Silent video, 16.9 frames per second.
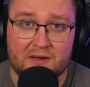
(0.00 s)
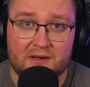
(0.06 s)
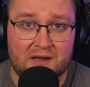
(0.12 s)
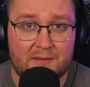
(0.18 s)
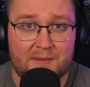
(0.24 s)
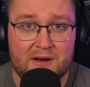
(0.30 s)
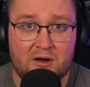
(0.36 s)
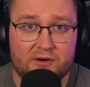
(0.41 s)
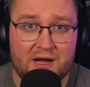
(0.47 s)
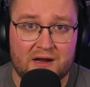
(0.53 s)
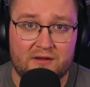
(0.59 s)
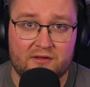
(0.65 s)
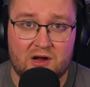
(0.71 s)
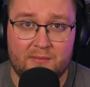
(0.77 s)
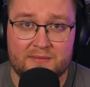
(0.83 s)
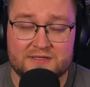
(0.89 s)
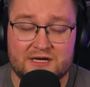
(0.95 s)
Let me know down in
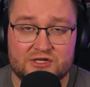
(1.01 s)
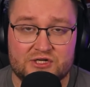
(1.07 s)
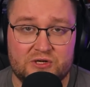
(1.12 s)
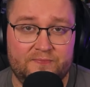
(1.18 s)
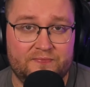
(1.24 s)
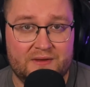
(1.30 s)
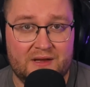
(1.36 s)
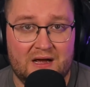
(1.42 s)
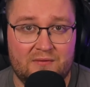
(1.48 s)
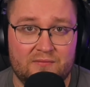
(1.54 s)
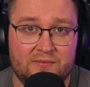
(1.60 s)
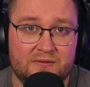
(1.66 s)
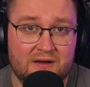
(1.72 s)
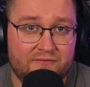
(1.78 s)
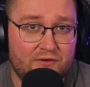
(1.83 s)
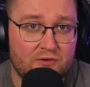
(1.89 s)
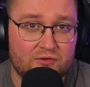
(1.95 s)
the comment section,
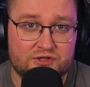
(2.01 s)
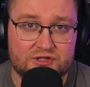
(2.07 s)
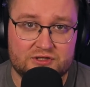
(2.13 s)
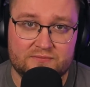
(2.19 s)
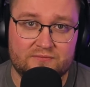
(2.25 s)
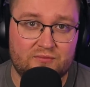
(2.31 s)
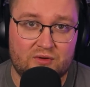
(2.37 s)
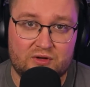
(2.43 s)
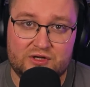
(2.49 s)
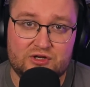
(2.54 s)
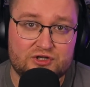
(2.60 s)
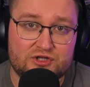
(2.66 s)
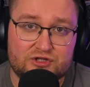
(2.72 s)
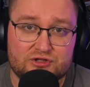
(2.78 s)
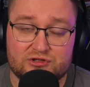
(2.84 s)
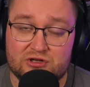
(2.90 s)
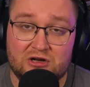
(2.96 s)
and of course we'll
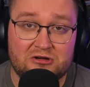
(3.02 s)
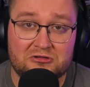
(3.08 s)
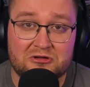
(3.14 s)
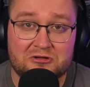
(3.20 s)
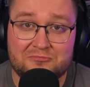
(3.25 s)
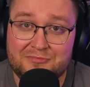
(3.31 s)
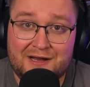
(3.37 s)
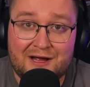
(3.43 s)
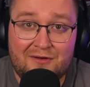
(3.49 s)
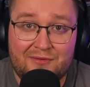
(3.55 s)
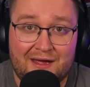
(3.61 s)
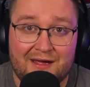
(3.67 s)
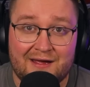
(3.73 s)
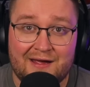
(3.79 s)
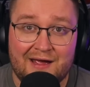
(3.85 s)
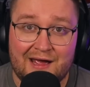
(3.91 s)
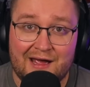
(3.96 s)
just talk down
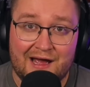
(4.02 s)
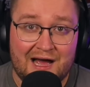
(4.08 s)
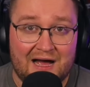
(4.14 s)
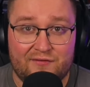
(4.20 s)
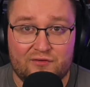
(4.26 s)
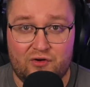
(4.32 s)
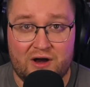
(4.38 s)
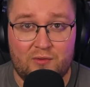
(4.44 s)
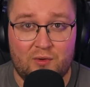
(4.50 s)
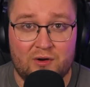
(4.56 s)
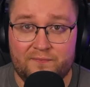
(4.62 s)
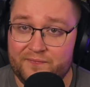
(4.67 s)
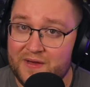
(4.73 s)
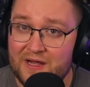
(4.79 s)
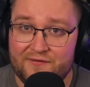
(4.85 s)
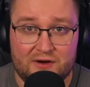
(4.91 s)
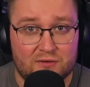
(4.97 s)
there. Have a great one.
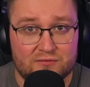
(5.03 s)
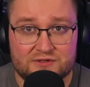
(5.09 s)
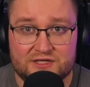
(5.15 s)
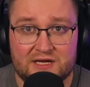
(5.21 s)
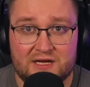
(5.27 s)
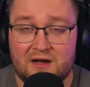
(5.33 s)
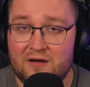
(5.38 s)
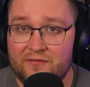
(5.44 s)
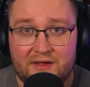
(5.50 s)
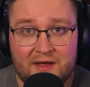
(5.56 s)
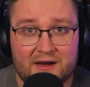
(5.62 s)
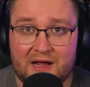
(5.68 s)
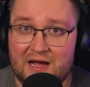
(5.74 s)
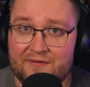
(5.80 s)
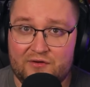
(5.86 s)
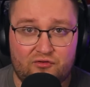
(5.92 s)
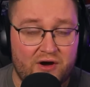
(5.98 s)
If I don't see you, then
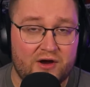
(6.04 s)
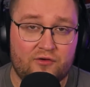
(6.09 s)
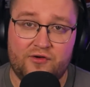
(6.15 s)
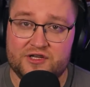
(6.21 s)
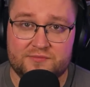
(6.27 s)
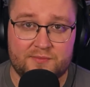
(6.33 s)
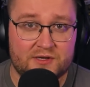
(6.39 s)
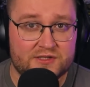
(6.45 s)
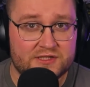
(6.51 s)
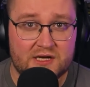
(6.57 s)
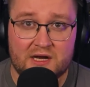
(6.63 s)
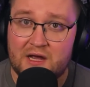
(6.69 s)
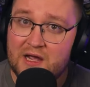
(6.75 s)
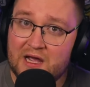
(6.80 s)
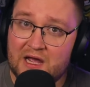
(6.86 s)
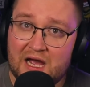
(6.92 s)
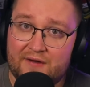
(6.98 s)
have a great Christmas,
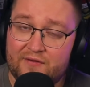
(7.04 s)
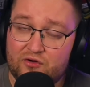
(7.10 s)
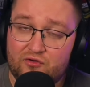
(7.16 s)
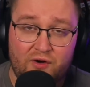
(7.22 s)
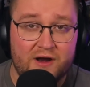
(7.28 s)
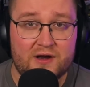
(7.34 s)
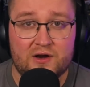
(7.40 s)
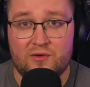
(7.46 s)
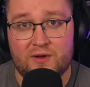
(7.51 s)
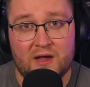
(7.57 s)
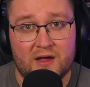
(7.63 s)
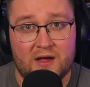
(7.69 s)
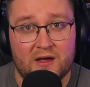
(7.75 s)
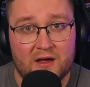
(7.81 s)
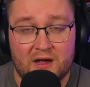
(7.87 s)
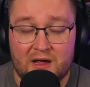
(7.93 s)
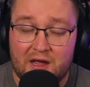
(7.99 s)
have a great New
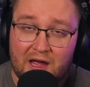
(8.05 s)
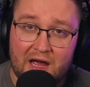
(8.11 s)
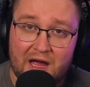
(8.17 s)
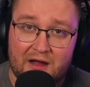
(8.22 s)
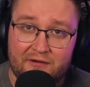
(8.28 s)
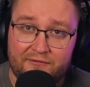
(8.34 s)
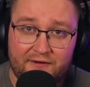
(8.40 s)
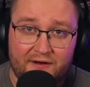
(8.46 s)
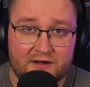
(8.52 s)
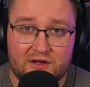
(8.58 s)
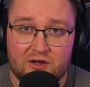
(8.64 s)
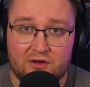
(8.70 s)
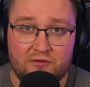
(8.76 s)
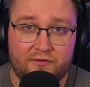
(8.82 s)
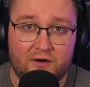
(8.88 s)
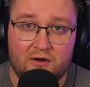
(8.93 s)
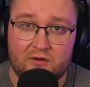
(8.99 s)
Year, and thank
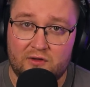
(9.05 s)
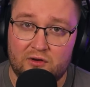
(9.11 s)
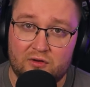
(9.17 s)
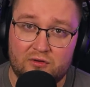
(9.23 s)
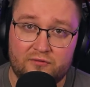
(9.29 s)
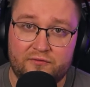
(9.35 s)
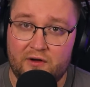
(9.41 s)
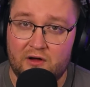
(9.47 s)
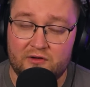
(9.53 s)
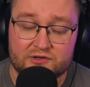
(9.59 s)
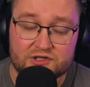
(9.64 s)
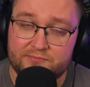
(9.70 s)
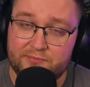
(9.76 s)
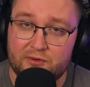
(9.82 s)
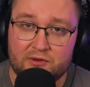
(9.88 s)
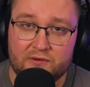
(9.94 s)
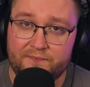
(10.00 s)
you for all the love, all the
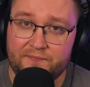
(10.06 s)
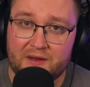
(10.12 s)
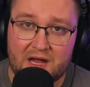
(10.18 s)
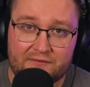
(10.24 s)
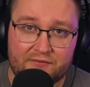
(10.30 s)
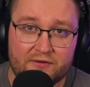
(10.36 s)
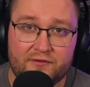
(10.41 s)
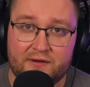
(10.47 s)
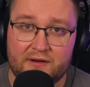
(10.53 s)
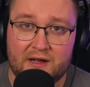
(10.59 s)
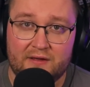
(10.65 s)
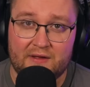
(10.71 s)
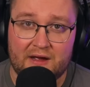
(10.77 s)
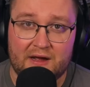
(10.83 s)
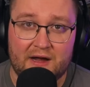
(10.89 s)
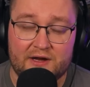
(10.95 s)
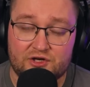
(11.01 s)
support, everything
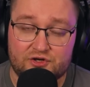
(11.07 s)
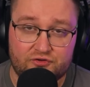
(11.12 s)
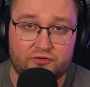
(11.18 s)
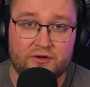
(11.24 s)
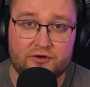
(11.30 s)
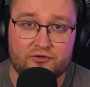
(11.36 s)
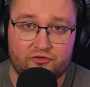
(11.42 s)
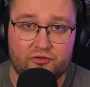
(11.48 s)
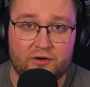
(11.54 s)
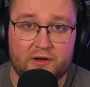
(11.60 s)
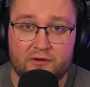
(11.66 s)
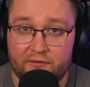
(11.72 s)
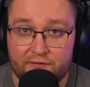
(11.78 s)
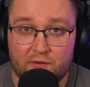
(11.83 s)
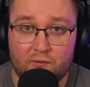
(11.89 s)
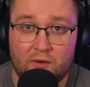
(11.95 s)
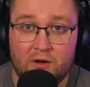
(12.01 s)
that. I truly, truly
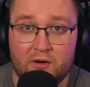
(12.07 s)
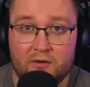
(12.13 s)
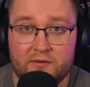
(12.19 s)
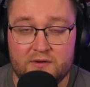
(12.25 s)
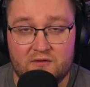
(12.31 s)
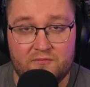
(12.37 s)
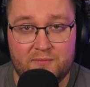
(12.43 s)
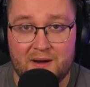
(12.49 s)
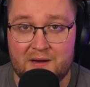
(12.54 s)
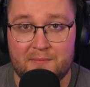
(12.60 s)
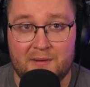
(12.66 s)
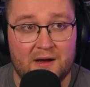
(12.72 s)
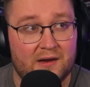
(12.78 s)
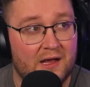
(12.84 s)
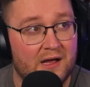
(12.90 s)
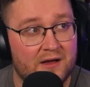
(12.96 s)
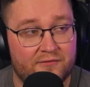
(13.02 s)
love you all. You've made
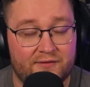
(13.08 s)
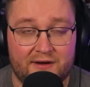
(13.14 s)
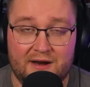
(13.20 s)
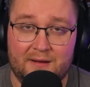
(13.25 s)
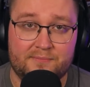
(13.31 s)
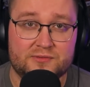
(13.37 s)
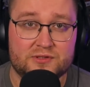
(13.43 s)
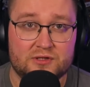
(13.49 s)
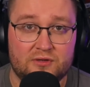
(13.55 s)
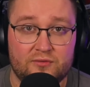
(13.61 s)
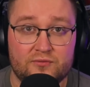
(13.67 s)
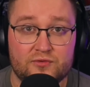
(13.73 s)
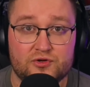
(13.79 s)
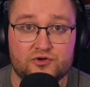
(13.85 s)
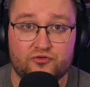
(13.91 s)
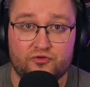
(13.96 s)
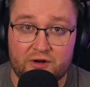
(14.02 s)
my life an absolute
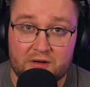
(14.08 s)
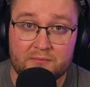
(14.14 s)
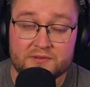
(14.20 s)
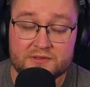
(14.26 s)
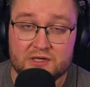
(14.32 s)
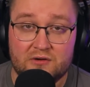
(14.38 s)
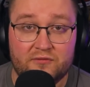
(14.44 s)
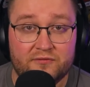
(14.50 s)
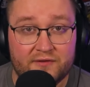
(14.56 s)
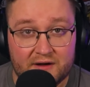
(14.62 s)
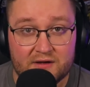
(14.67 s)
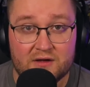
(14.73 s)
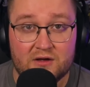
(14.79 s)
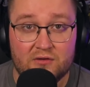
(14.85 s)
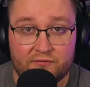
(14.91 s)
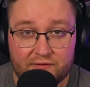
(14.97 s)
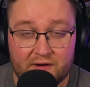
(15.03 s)
dream, so
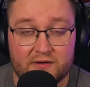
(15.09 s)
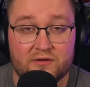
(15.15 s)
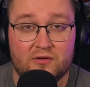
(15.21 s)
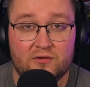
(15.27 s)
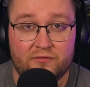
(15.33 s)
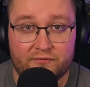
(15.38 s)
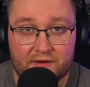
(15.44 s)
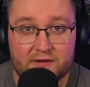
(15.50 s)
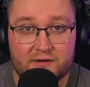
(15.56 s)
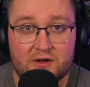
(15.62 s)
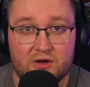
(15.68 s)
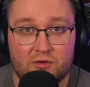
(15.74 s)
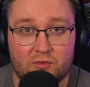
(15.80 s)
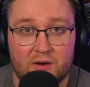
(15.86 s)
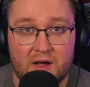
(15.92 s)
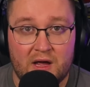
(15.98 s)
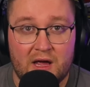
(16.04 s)
thank you, thank you, thank
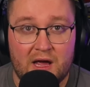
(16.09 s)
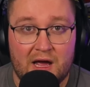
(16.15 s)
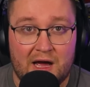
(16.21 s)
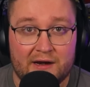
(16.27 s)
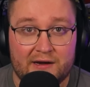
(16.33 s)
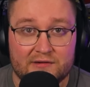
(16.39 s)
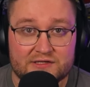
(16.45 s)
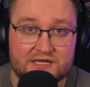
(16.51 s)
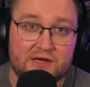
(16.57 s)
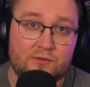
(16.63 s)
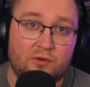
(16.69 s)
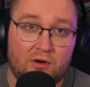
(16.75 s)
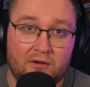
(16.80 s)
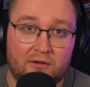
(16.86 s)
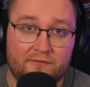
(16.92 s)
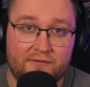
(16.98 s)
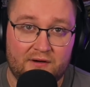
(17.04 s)
you, and I'll see you
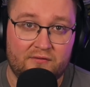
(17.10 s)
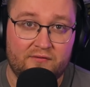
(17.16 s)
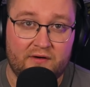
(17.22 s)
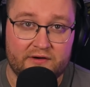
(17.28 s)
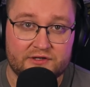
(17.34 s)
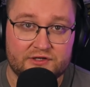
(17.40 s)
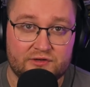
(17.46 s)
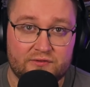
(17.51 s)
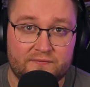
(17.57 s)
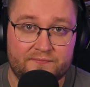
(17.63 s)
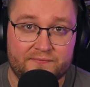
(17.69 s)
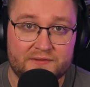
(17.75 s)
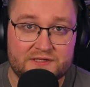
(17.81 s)
all very, very soon.